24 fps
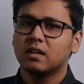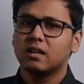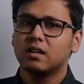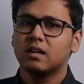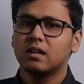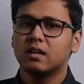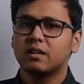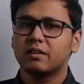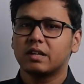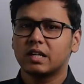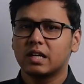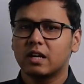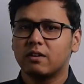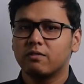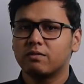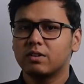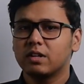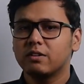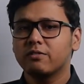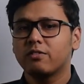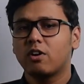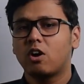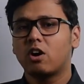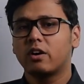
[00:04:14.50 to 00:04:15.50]

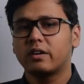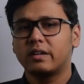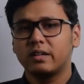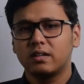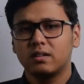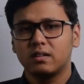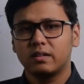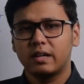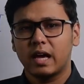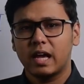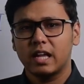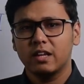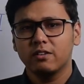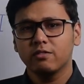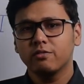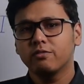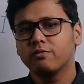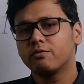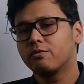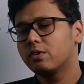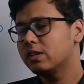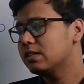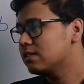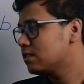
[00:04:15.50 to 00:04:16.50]
recovering or dying
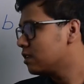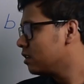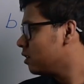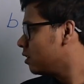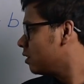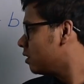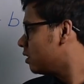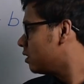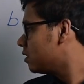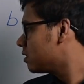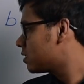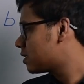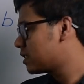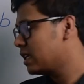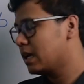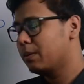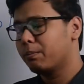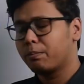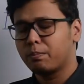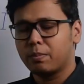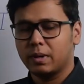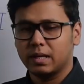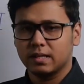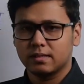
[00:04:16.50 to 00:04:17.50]
with
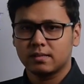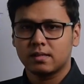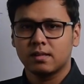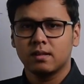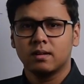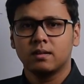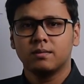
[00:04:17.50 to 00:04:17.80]
same pace.